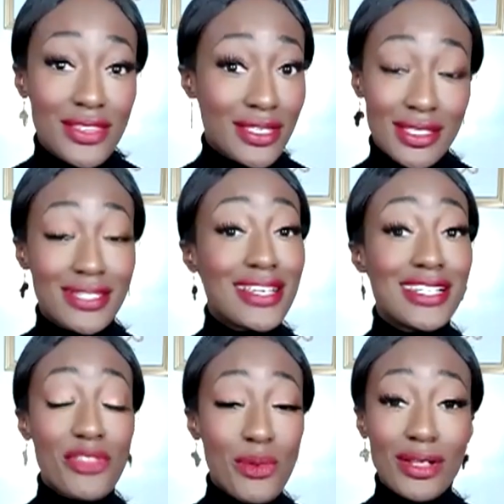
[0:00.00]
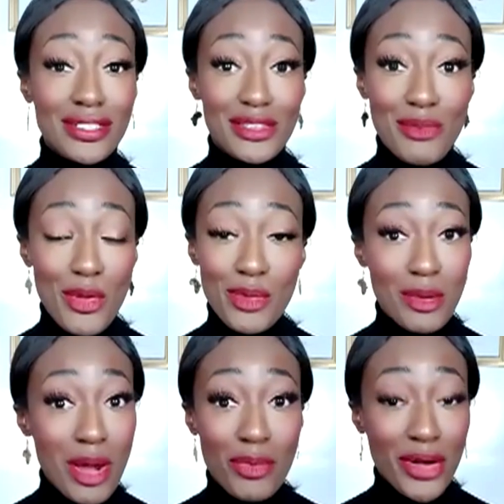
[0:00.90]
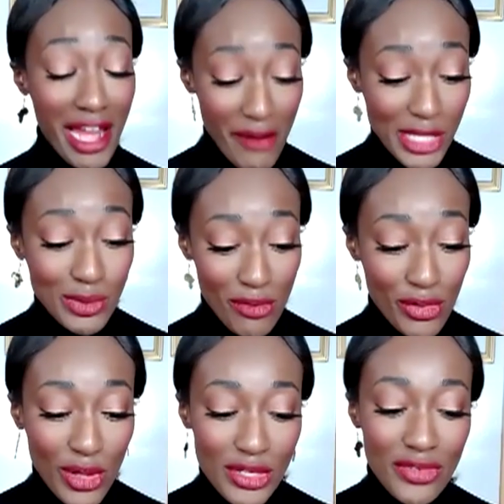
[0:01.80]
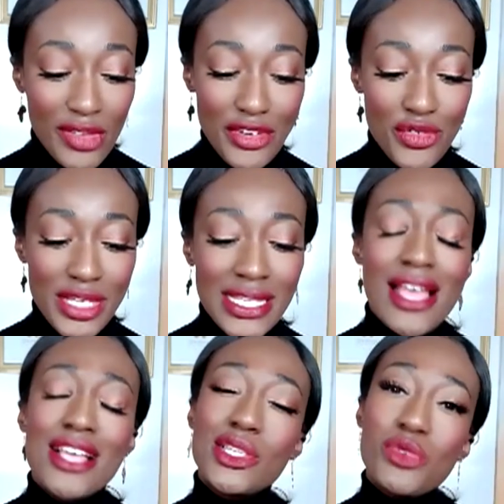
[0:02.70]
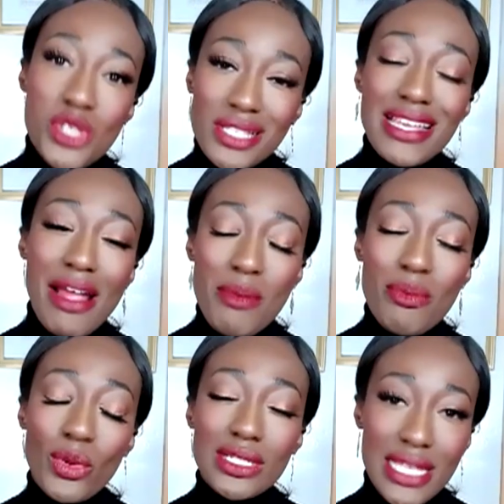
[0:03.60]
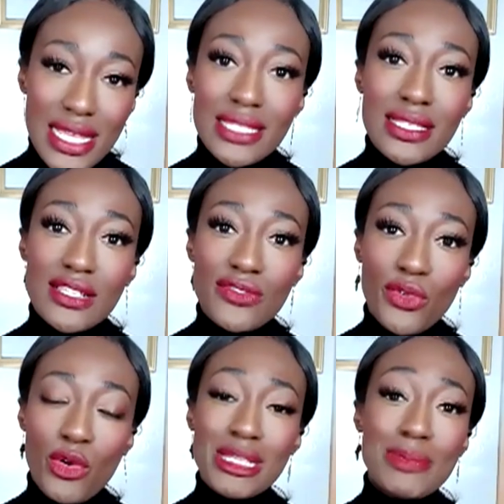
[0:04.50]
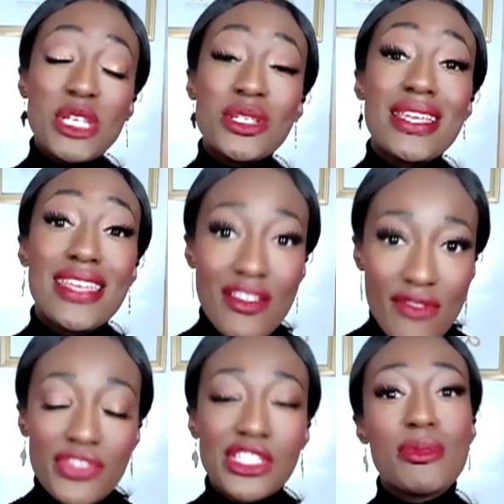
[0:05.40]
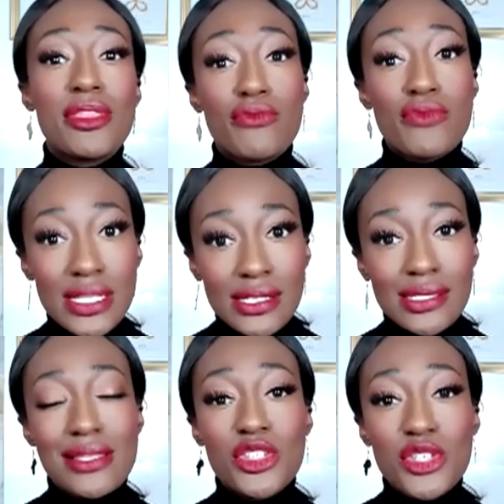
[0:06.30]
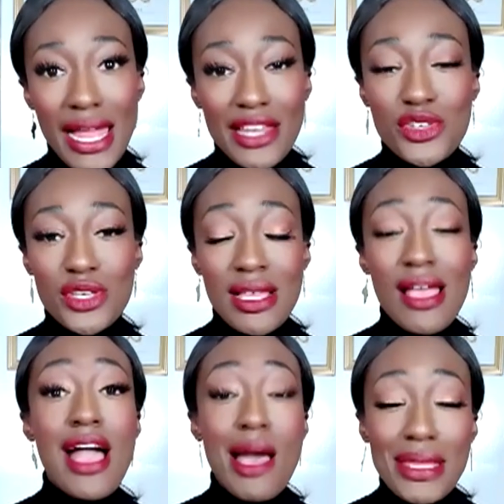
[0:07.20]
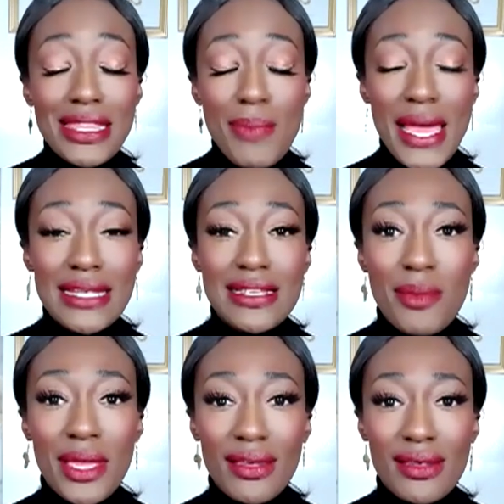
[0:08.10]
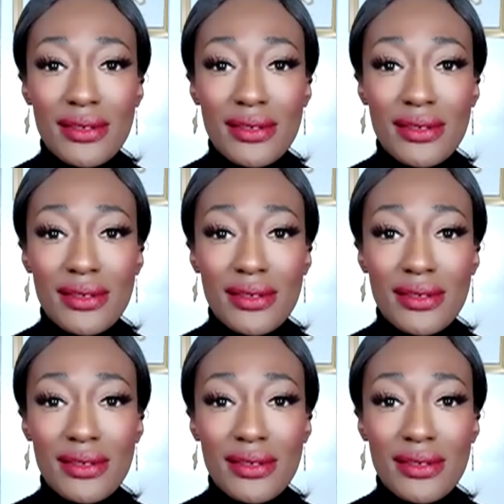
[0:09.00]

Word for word: the, the state of the world at the moment a precarious one for a lot of countries so just how important is this forum especially given some of the risks and the challenges amid the pandemic